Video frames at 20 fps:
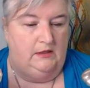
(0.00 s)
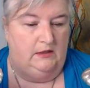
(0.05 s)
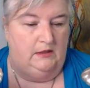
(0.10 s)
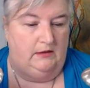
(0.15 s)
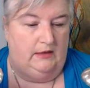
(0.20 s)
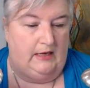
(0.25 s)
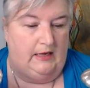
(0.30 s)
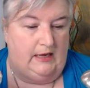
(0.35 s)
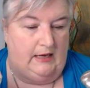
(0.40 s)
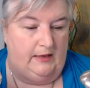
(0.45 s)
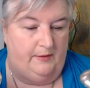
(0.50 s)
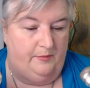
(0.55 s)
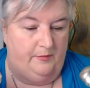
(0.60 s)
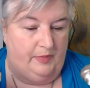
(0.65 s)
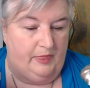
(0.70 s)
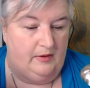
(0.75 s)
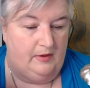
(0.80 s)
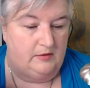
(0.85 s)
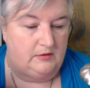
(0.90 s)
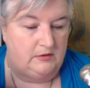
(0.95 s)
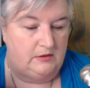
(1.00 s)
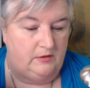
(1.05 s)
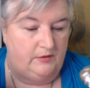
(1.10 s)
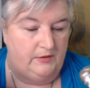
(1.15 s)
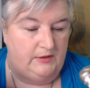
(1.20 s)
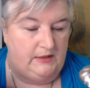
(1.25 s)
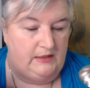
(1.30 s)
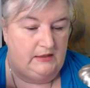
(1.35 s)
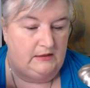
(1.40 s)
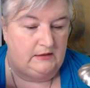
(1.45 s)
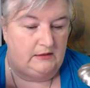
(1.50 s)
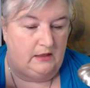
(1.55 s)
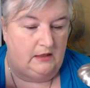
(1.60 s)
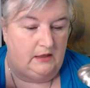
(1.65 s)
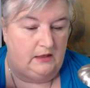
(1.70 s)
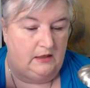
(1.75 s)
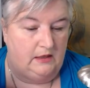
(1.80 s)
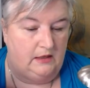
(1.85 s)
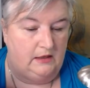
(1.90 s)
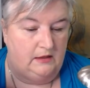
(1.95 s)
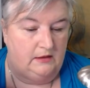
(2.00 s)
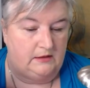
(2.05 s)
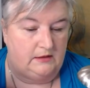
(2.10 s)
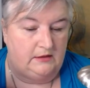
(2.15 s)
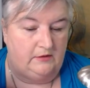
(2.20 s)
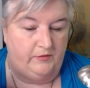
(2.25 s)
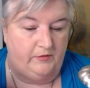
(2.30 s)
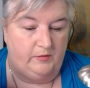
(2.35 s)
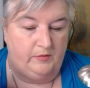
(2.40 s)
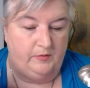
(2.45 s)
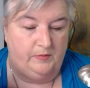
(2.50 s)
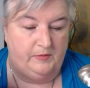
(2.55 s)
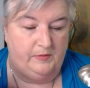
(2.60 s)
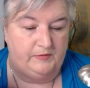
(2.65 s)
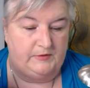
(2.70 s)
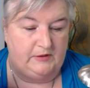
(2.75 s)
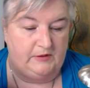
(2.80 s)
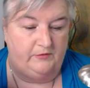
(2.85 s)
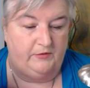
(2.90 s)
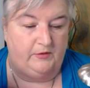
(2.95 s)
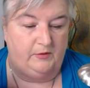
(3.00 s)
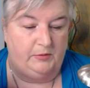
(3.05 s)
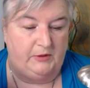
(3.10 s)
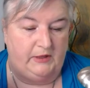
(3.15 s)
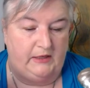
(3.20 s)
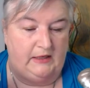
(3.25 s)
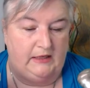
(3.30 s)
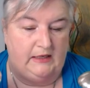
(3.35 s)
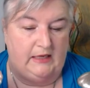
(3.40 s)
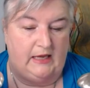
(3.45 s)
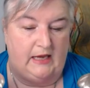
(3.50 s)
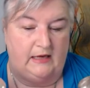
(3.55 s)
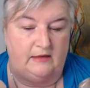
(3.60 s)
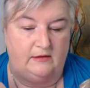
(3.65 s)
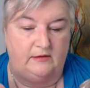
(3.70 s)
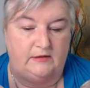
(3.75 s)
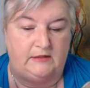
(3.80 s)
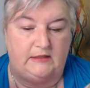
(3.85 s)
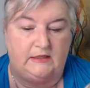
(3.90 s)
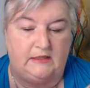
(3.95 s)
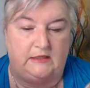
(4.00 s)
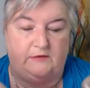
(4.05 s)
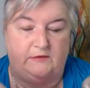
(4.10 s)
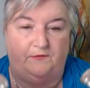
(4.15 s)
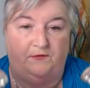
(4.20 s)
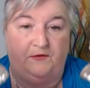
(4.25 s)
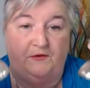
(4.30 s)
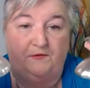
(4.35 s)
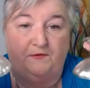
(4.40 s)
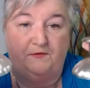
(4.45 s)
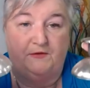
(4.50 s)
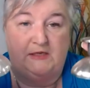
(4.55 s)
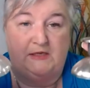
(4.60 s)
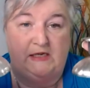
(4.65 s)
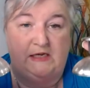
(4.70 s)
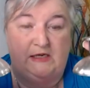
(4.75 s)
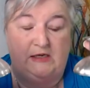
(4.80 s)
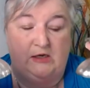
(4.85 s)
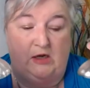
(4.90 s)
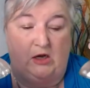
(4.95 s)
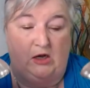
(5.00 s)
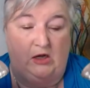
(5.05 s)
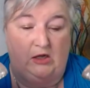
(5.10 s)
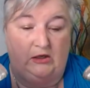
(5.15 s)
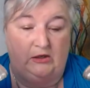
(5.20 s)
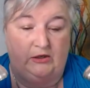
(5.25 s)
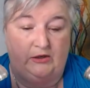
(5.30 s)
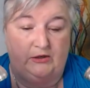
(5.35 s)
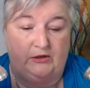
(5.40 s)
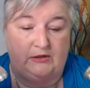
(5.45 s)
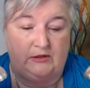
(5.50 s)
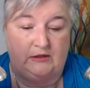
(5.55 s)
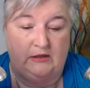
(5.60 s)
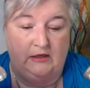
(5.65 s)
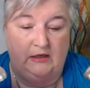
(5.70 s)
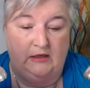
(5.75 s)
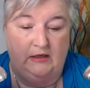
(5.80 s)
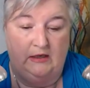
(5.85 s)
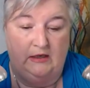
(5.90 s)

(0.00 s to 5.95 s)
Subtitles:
Okay, so these are silver plated candlesticks, $15.